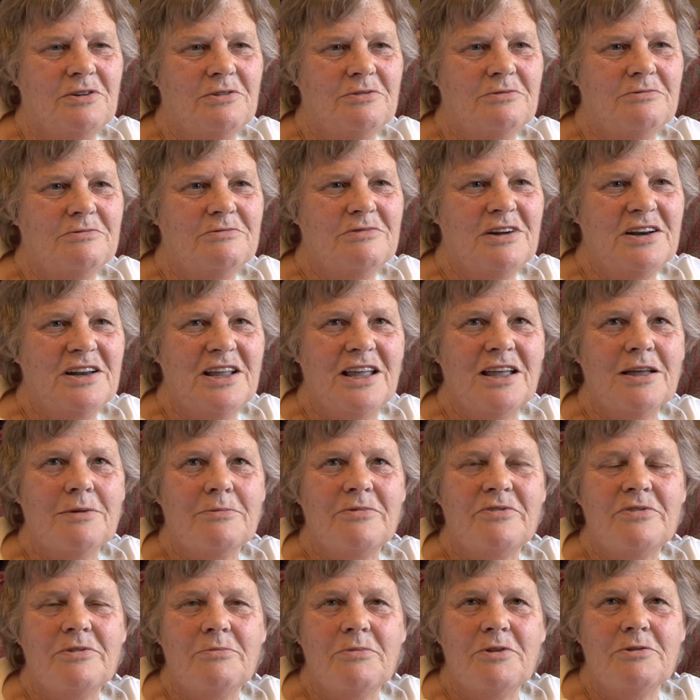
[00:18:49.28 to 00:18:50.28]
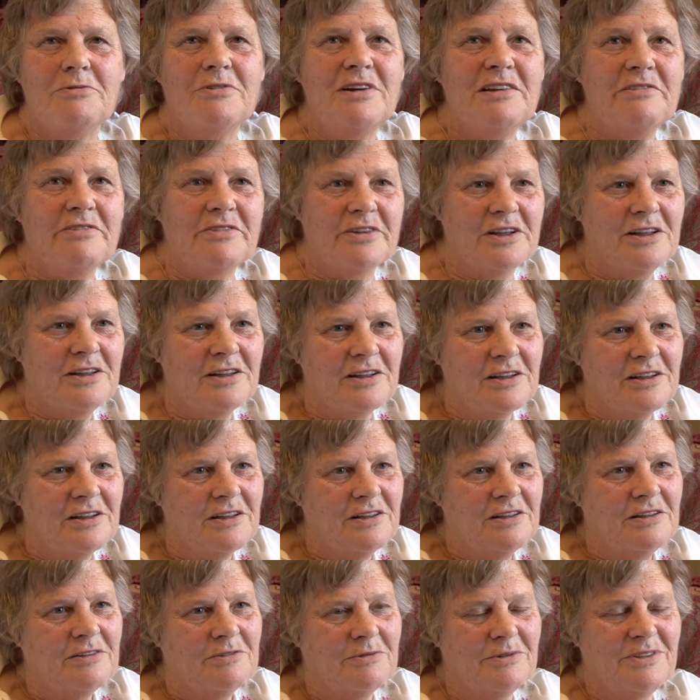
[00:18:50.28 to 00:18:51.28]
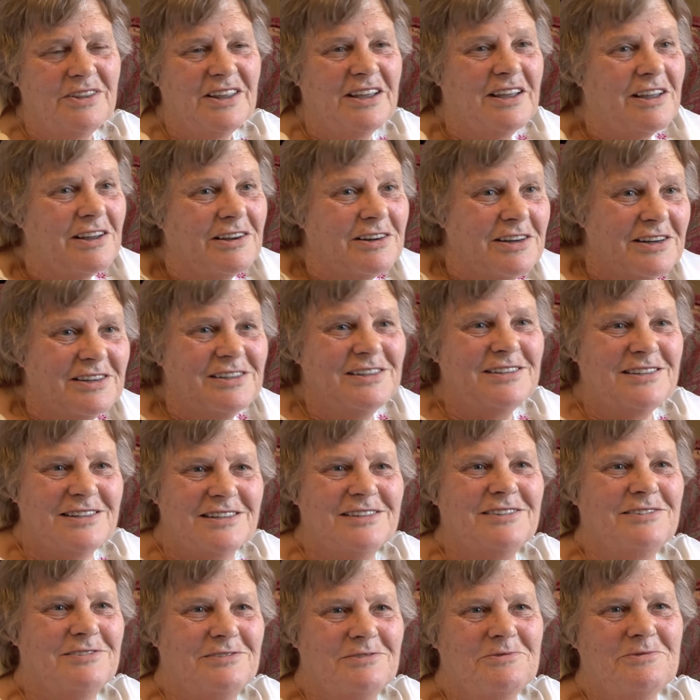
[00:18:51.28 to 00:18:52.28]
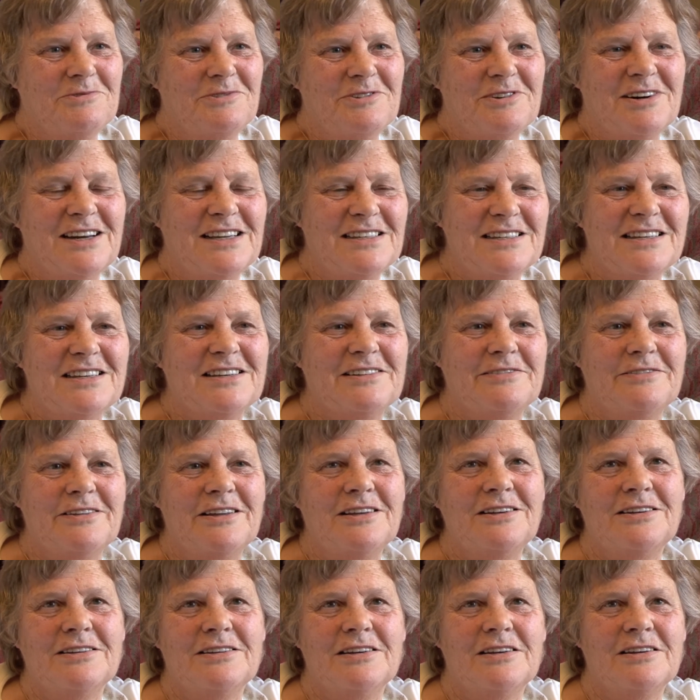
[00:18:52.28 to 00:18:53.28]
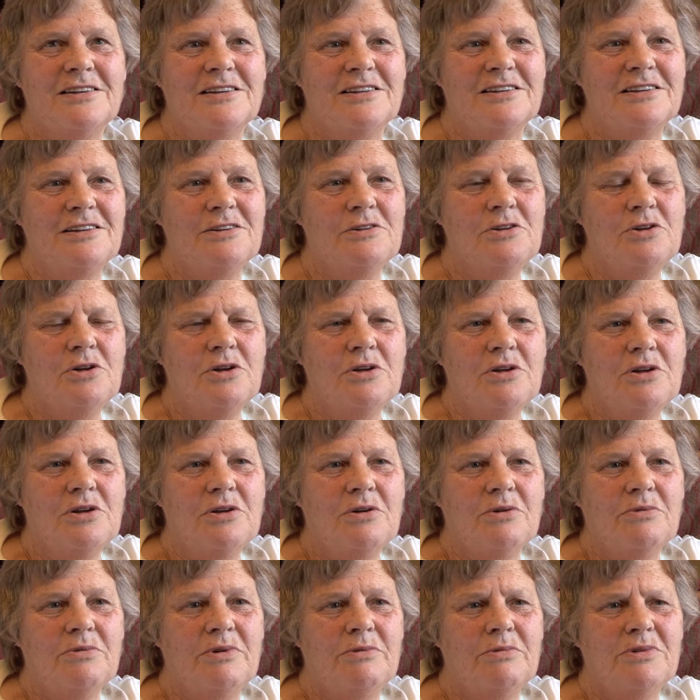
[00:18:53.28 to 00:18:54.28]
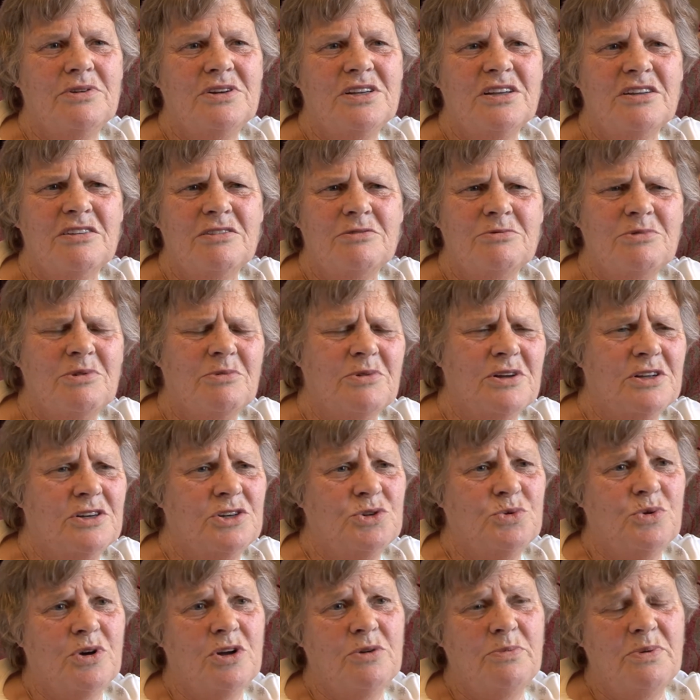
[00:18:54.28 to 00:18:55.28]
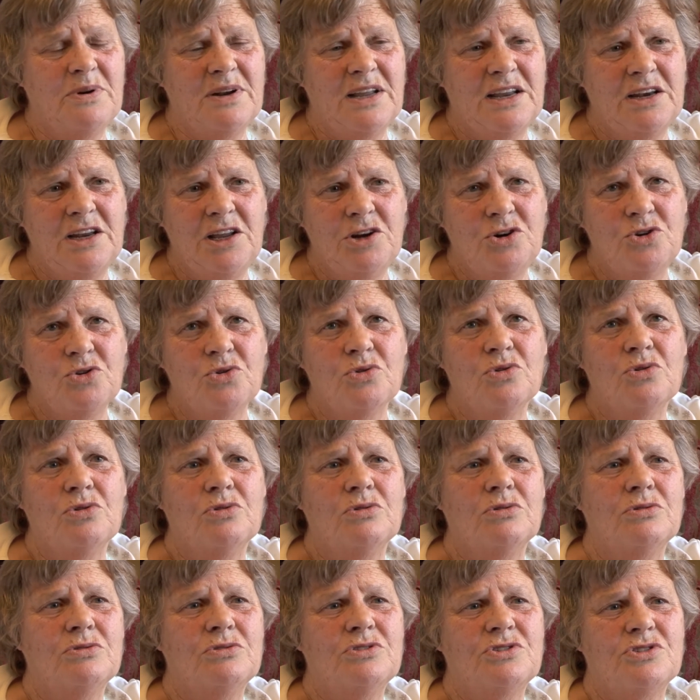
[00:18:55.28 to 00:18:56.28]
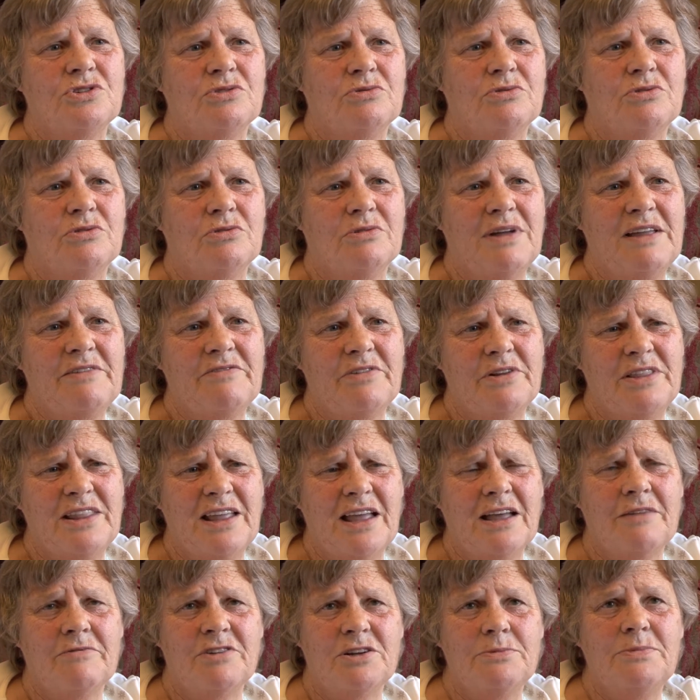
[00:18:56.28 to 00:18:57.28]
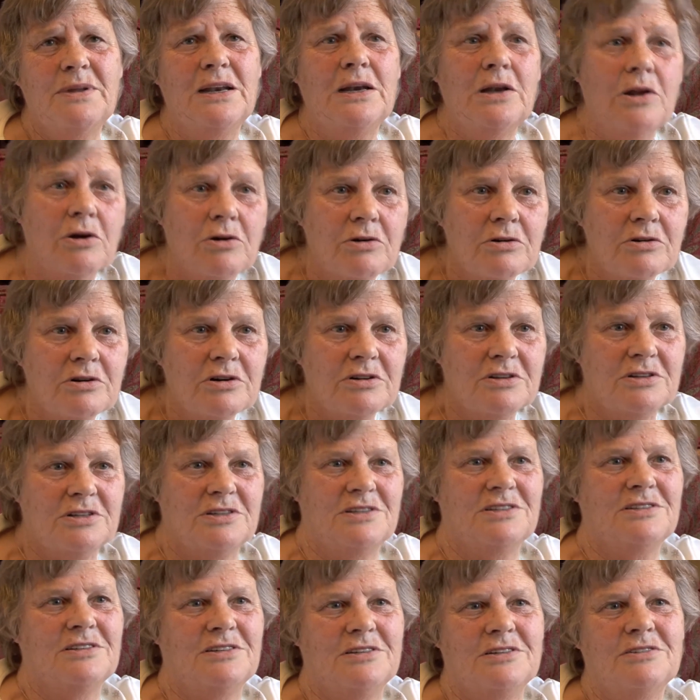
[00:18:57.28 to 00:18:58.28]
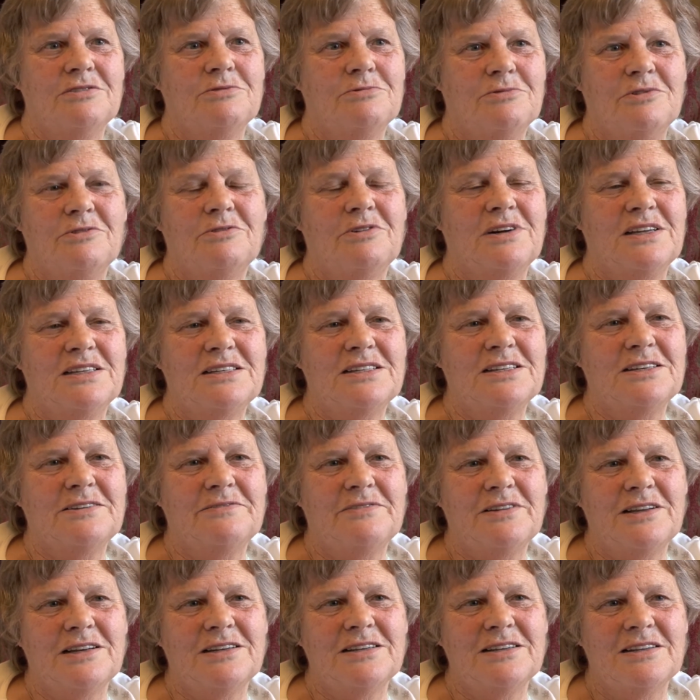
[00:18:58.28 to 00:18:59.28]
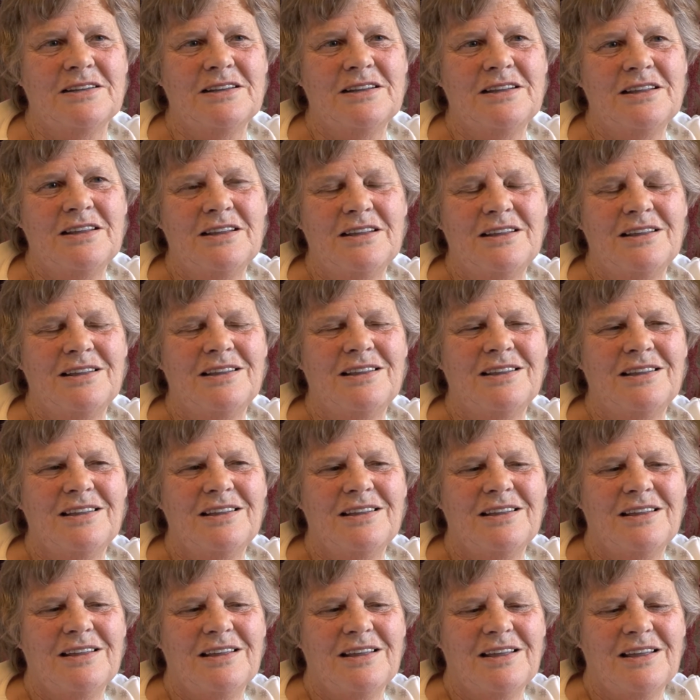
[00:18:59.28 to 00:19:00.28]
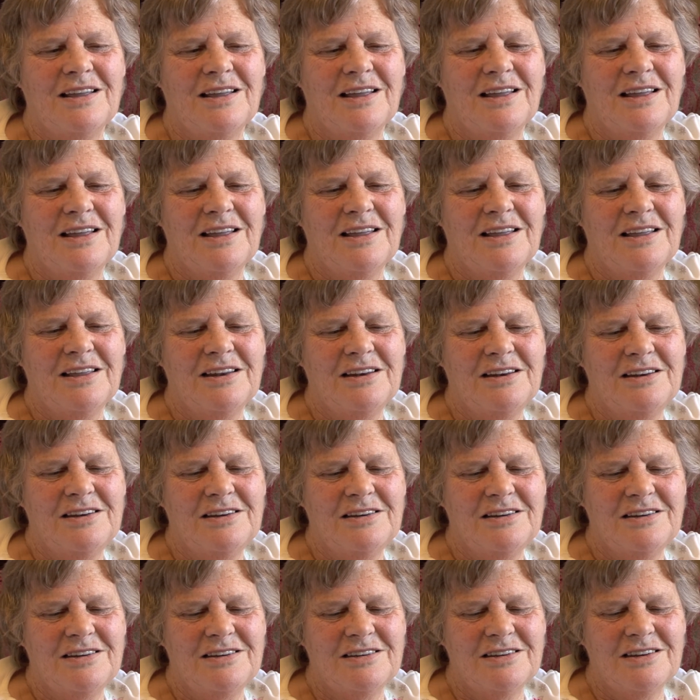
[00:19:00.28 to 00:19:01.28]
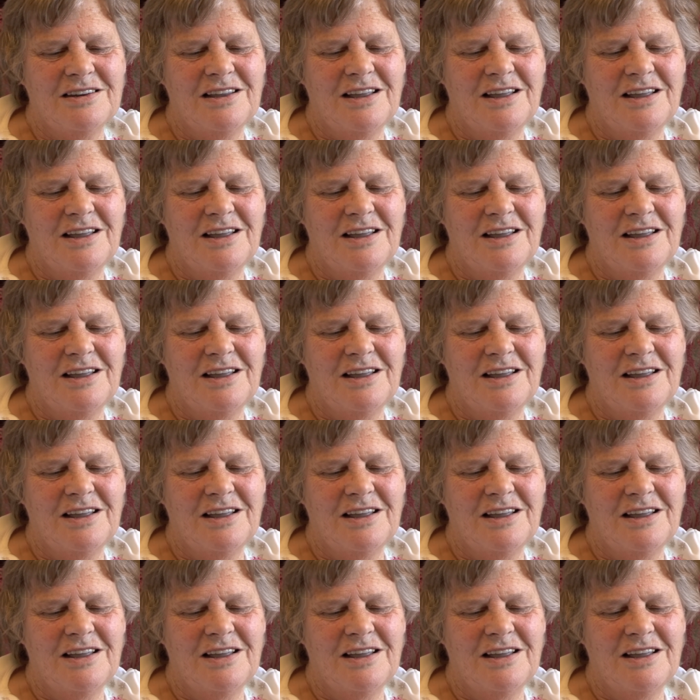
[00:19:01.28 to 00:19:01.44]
running up from the river with the guns and all the rest of it, and we were told we weren't to open any doors, or everything had to be locked and all the rest of it. And